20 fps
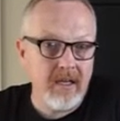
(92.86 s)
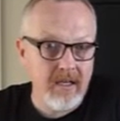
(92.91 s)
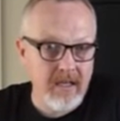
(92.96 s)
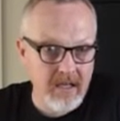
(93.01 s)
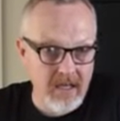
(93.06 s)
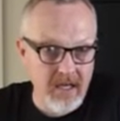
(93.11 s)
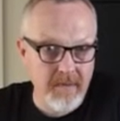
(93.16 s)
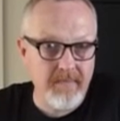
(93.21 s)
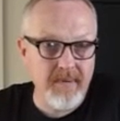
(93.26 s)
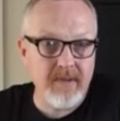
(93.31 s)

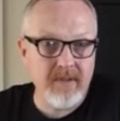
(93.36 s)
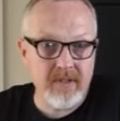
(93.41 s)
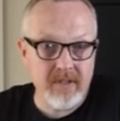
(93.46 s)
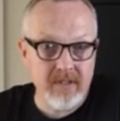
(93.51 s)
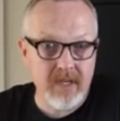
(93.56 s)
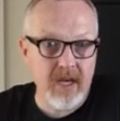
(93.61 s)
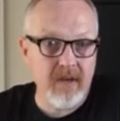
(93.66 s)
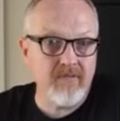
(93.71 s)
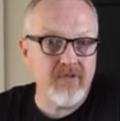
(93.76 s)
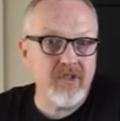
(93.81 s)
keep it
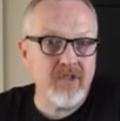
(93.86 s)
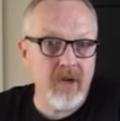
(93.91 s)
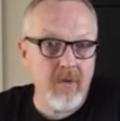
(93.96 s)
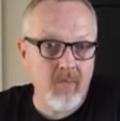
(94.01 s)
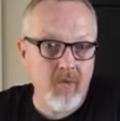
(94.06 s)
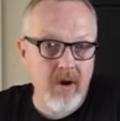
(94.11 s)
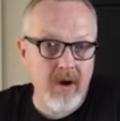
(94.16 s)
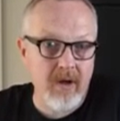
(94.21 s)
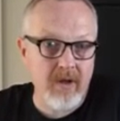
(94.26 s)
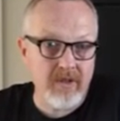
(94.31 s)
safe
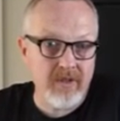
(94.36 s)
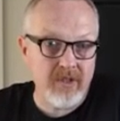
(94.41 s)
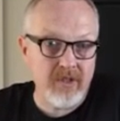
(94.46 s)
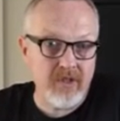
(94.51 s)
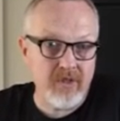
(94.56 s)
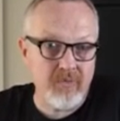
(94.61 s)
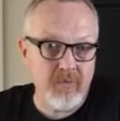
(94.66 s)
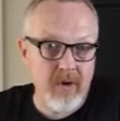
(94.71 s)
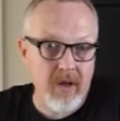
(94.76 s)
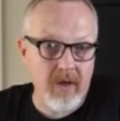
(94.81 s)
somewhere else
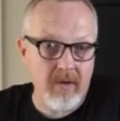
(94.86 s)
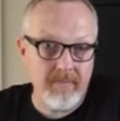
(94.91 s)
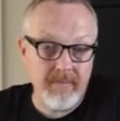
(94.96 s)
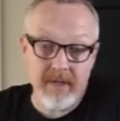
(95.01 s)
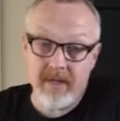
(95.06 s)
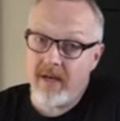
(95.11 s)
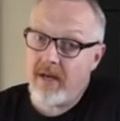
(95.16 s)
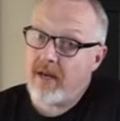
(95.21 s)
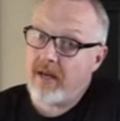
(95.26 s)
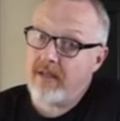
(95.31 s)
as well,
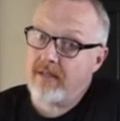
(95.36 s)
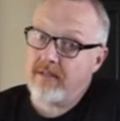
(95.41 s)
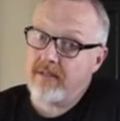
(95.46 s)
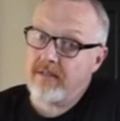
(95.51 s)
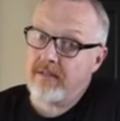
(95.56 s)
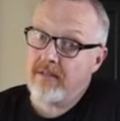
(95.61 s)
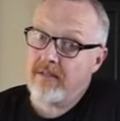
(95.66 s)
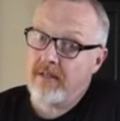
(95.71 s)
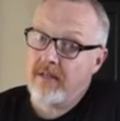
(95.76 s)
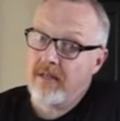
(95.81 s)

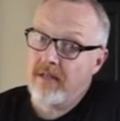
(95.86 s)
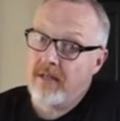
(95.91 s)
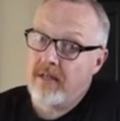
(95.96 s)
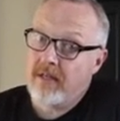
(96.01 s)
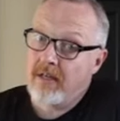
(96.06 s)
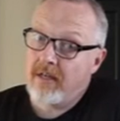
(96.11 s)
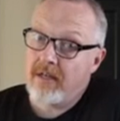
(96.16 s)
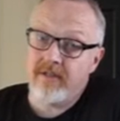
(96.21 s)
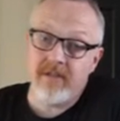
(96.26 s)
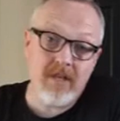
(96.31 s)
because
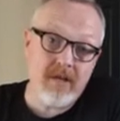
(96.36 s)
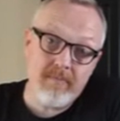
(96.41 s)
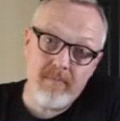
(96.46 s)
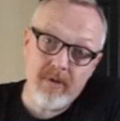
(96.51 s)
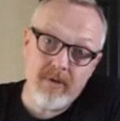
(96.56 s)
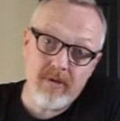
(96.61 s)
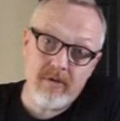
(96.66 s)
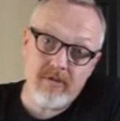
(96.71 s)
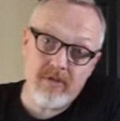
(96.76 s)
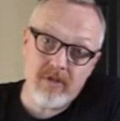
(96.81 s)
it's
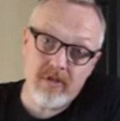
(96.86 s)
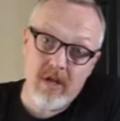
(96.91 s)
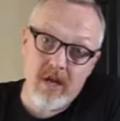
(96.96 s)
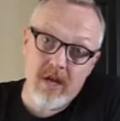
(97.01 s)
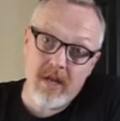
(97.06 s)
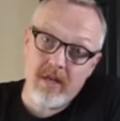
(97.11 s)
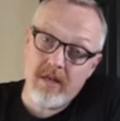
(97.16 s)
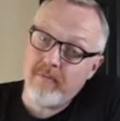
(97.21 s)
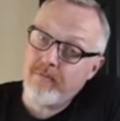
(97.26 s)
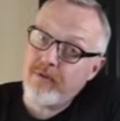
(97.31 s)
computers
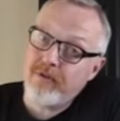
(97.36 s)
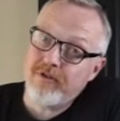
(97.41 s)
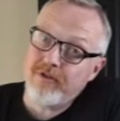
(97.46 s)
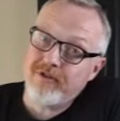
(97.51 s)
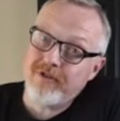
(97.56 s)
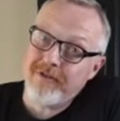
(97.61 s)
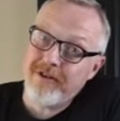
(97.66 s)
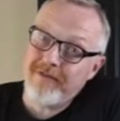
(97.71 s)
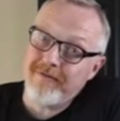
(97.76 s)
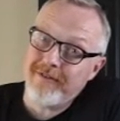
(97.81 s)
and computers
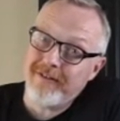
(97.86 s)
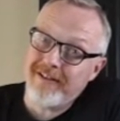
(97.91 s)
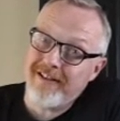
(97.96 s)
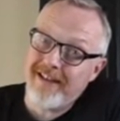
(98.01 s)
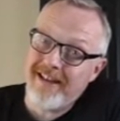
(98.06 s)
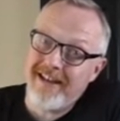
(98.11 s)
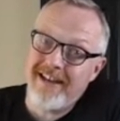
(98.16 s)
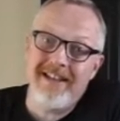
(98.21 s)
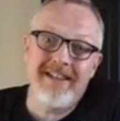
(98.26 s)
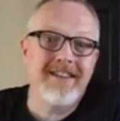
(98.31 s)
are evil
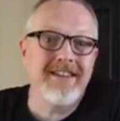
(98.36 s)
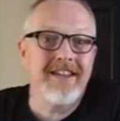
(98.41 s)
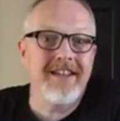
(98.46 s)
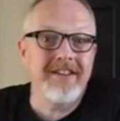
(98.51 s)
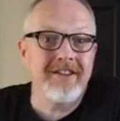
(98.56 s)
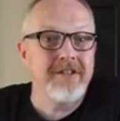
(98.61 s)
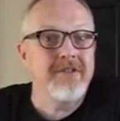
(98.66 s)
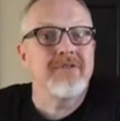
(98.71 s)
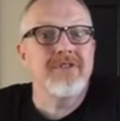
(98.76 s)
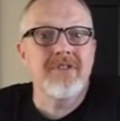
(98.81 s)
and they
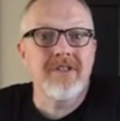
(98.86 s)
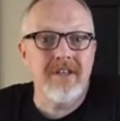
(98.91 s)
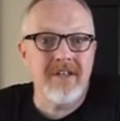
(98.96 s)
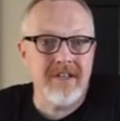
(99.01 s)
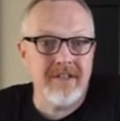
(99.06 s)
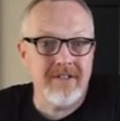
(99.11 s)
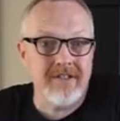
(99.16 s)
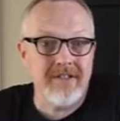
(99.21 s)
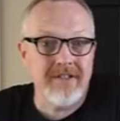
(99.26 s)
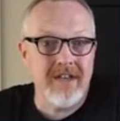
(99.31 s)
lose
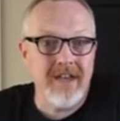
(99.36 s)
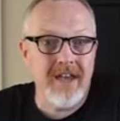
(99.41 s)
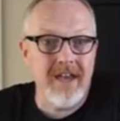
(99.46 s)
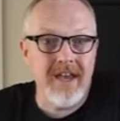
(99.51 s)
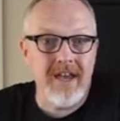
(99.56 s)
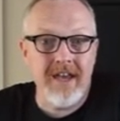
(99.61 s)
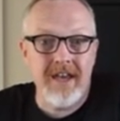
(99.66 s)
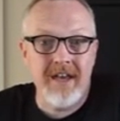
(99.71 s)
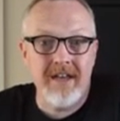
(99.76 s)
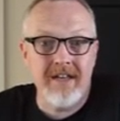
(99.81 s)
things
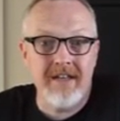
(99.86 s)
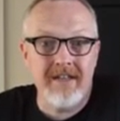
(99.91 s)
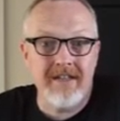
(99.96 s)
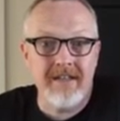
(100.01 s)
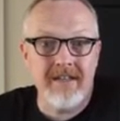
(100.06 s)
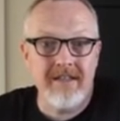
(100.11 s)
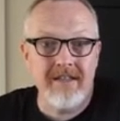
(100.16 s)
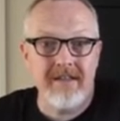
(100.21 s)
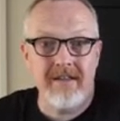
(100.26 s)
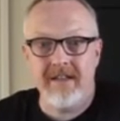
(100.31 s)
and
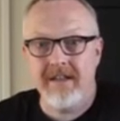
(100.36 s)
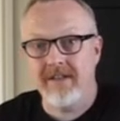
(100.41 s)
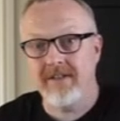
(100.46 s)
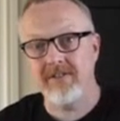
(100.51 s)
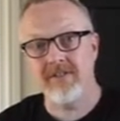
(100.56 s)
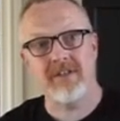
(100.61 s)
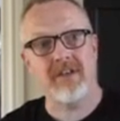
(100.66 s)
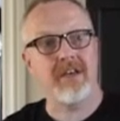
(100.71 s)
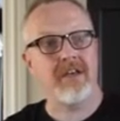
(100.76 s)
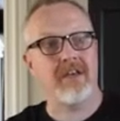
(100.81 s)

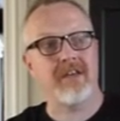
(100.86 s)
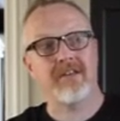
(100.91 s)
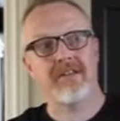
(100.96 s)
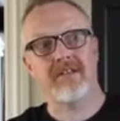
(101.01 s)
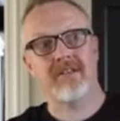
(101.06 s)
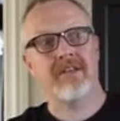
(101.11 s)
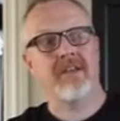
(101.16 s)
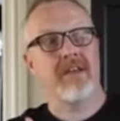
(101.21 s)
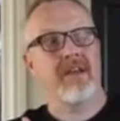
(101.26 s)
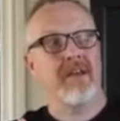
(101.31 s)
things
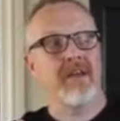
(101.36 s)
get